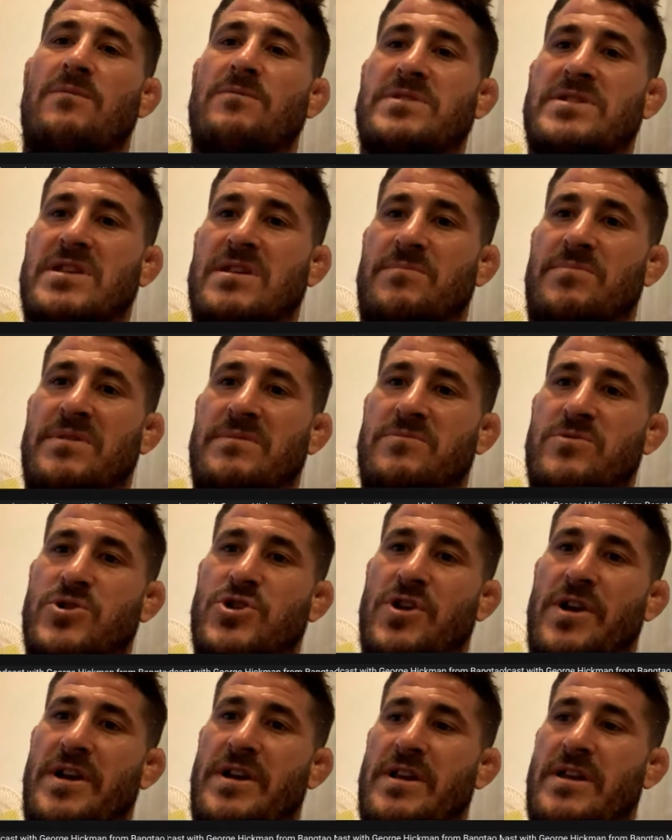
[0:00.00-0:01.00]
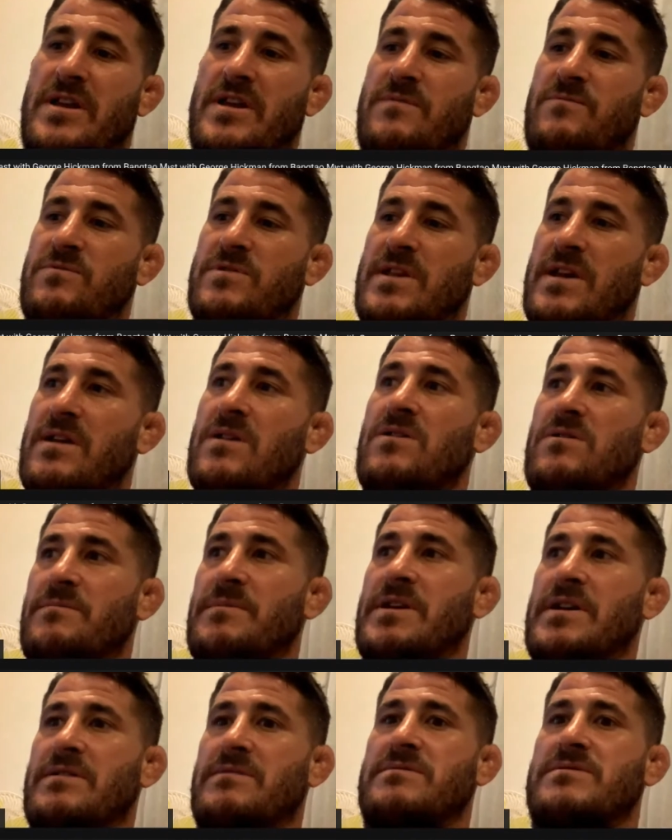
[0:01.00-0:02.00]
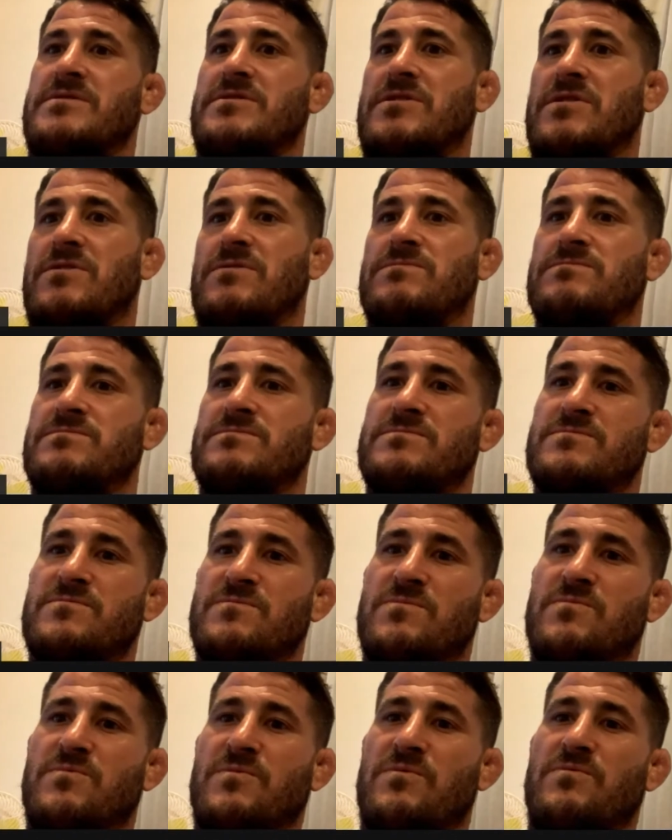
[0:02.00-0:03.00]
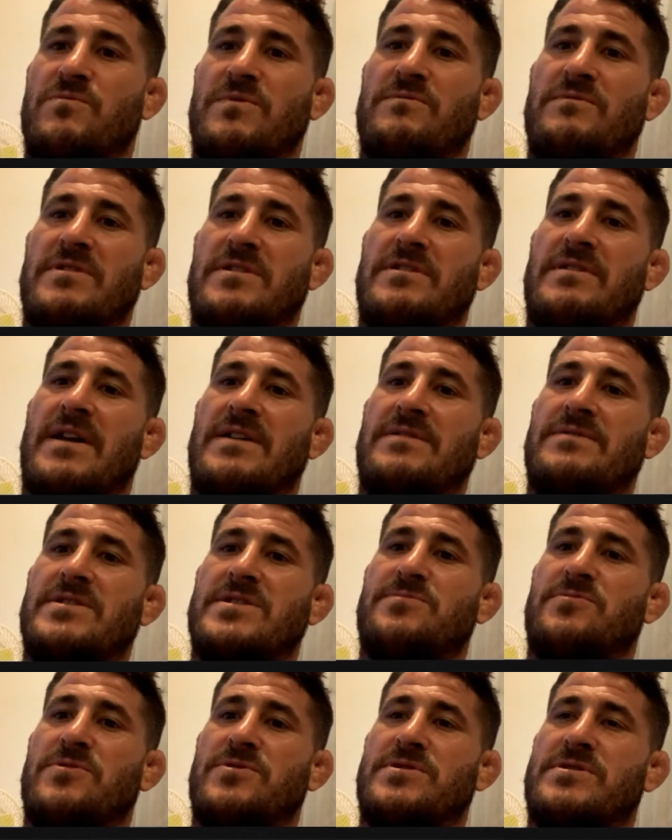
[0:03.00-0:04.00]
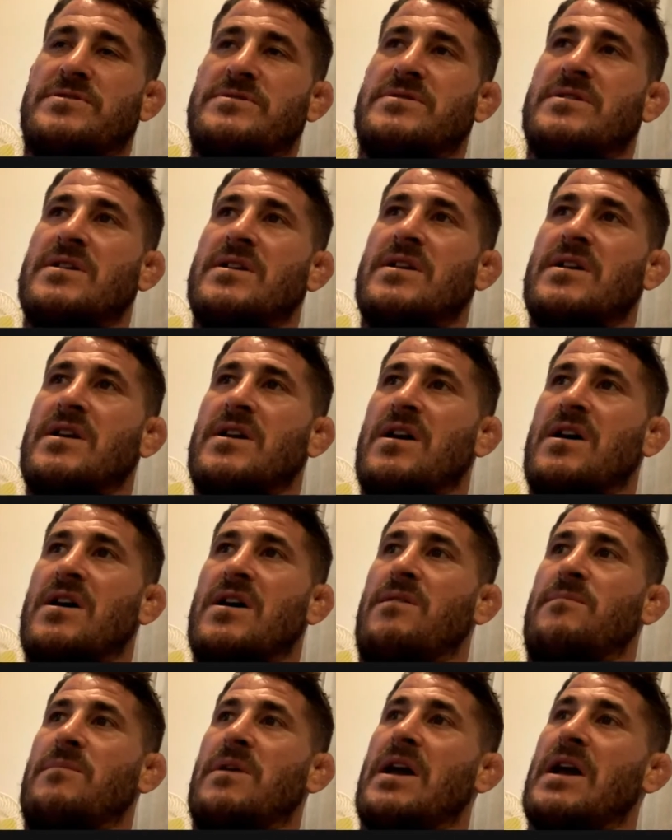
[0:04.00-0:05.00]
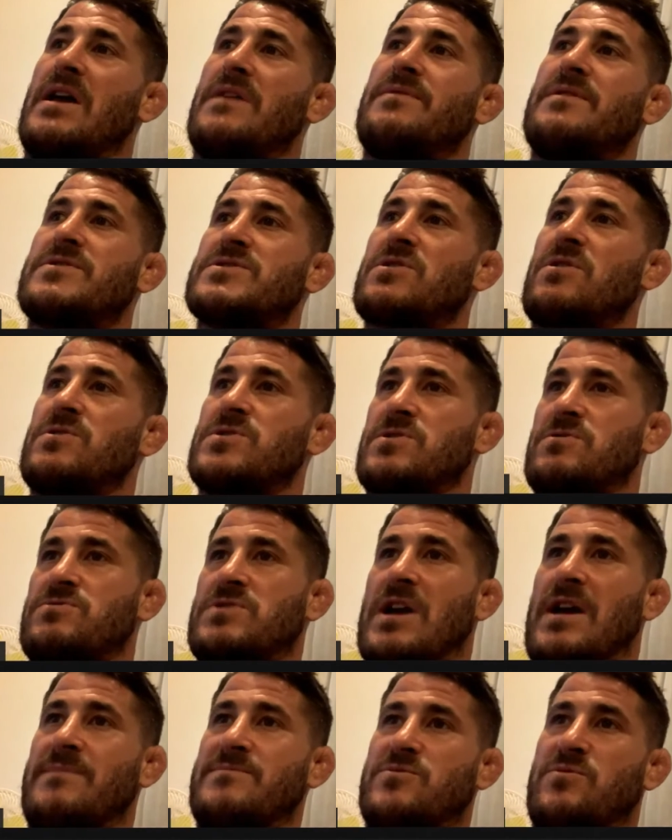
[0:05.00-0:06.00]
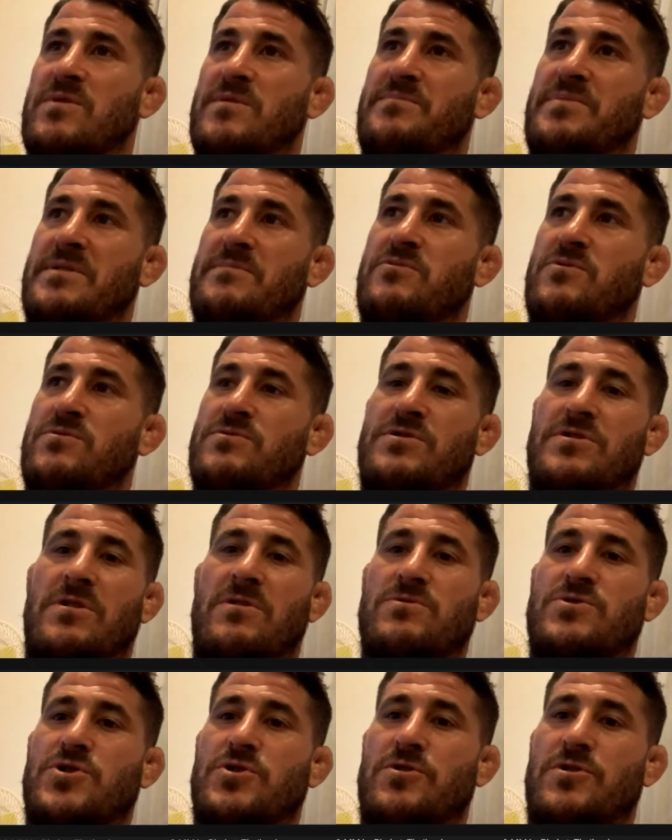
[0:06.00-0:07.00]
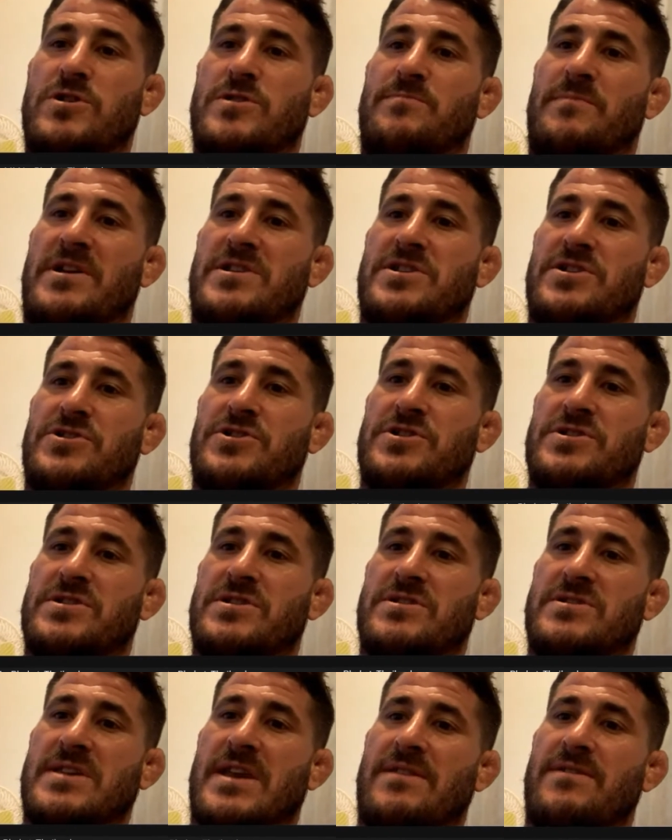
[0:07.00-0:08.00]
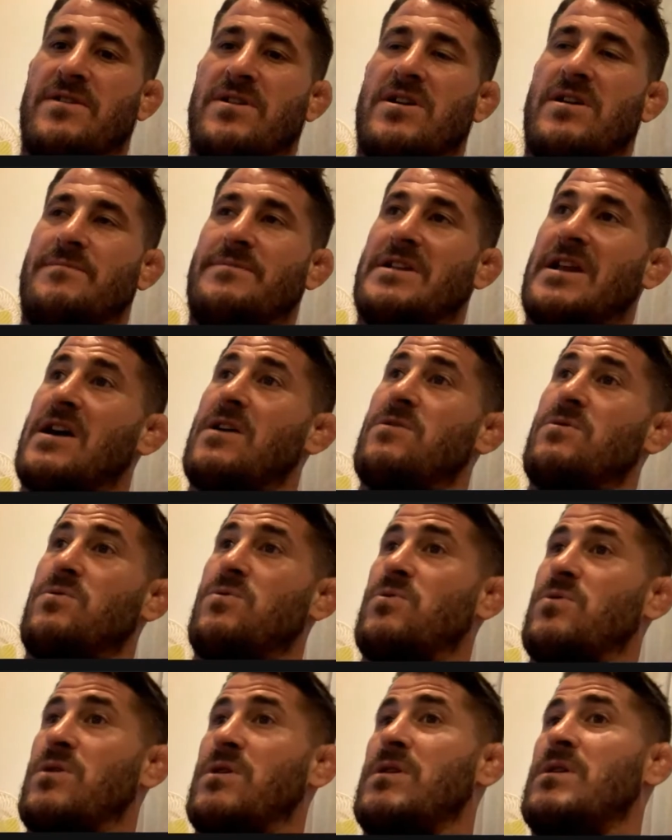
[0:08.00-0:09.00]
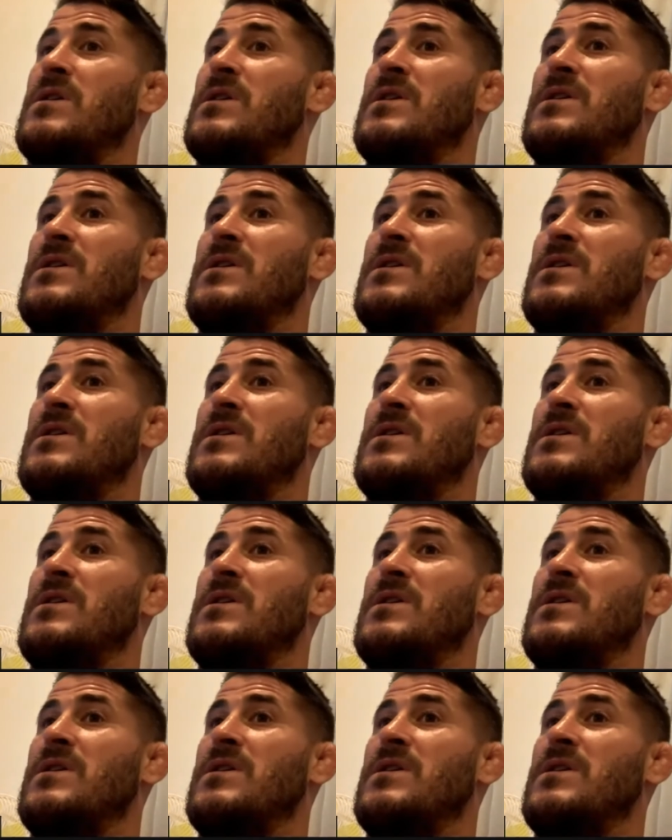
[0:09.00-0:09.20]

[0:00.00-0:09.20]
We see people training and we're like, oh man, we really like this person. And there's also times where people, shoot us messages and say they're coming out, or,